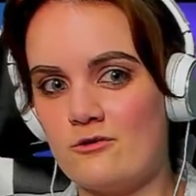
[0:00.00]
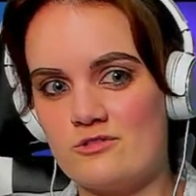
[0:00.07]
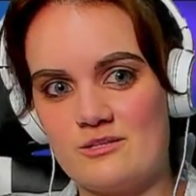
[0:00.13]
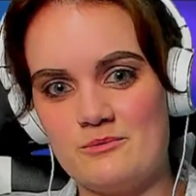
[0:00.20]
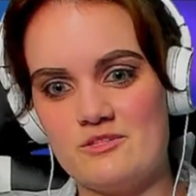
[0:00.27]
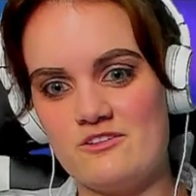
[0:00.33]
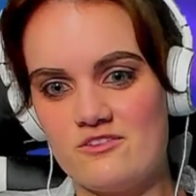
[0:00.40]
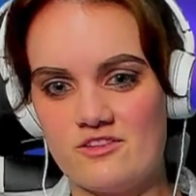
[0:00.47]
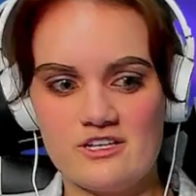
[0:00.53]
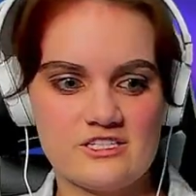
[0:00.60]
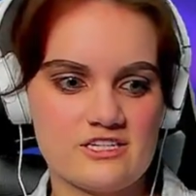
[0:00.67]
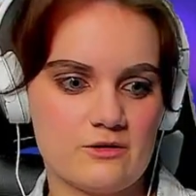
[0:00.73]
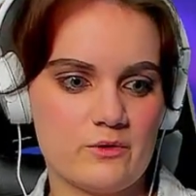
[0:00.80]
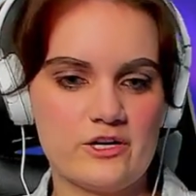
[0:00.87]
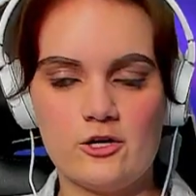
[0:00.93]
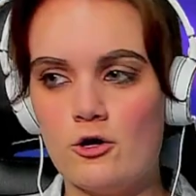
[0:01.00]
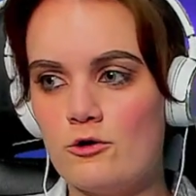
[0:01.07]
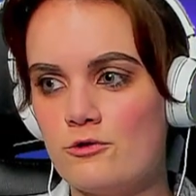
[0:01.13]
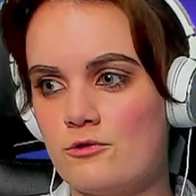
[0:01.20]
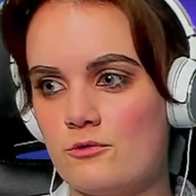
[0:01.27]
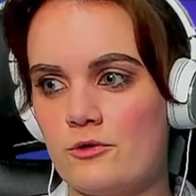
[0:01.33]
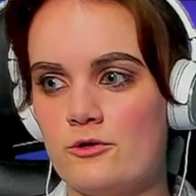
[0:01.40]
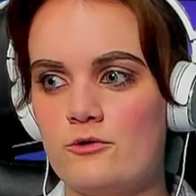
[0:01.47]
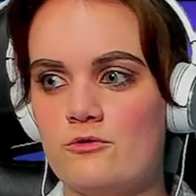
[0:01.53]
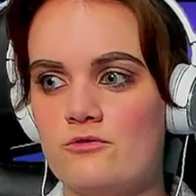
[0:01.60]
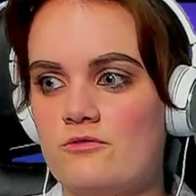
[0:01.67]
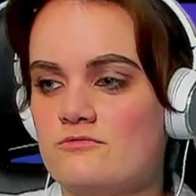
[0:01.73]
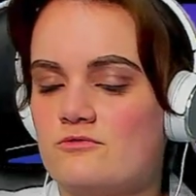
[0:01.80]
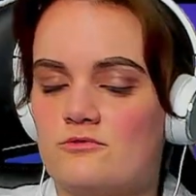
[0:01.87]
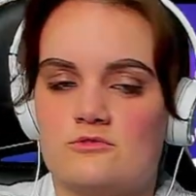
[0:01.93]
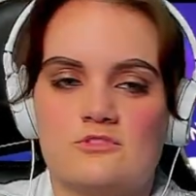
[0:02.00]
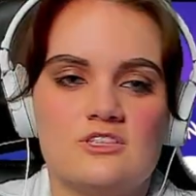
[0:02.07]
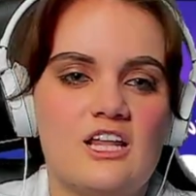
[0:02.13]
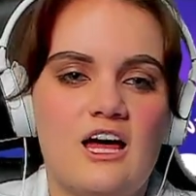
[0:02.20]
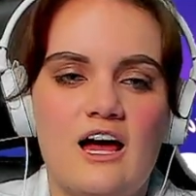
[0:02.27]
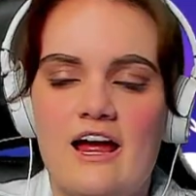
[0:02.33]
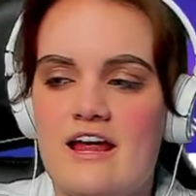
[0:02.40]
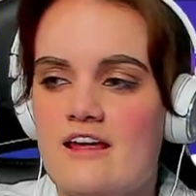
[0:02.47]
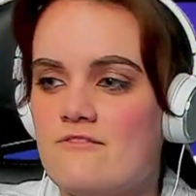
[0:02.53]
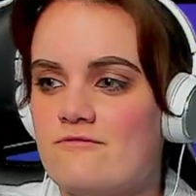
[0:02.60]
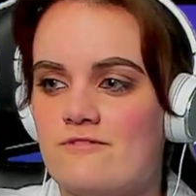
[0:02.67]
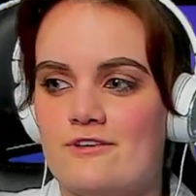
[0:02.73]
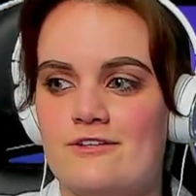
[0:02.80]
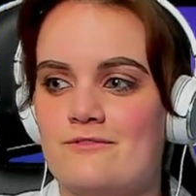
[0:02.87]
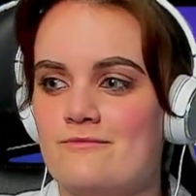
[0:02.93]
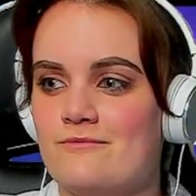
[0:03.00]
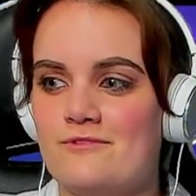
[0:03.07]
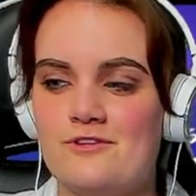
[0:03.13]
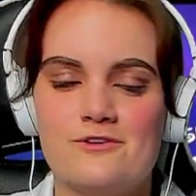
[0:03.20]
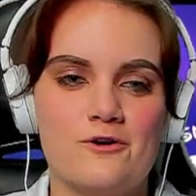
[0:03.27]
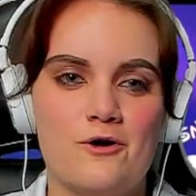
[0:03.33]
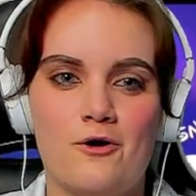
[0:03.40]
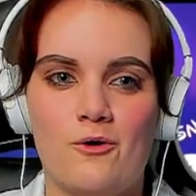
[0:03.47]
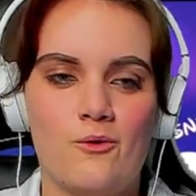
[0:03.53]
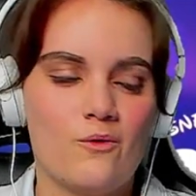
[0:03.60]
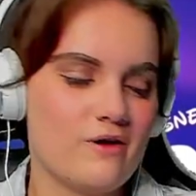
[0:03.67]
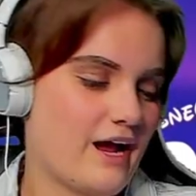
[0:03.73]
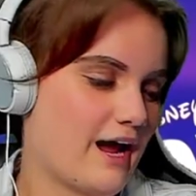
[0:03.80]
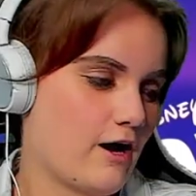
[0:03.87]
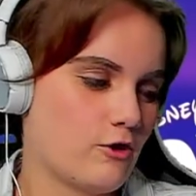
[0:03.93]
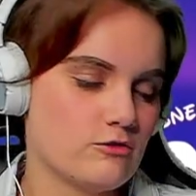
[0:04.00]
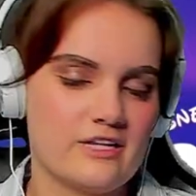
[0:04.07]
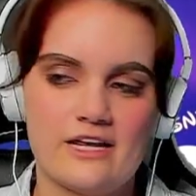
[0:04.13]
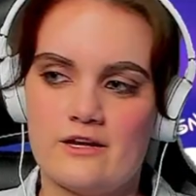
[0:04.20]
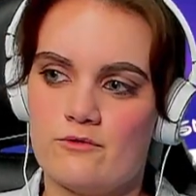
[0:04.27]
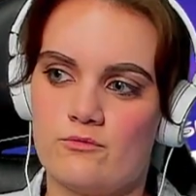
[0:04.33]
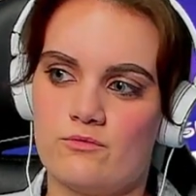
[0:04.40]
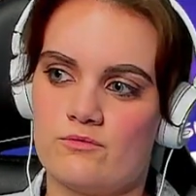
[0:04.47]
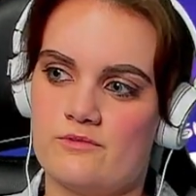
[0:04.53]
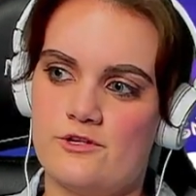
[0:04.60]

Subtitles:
some of the things that we go through for life and, you know, how they,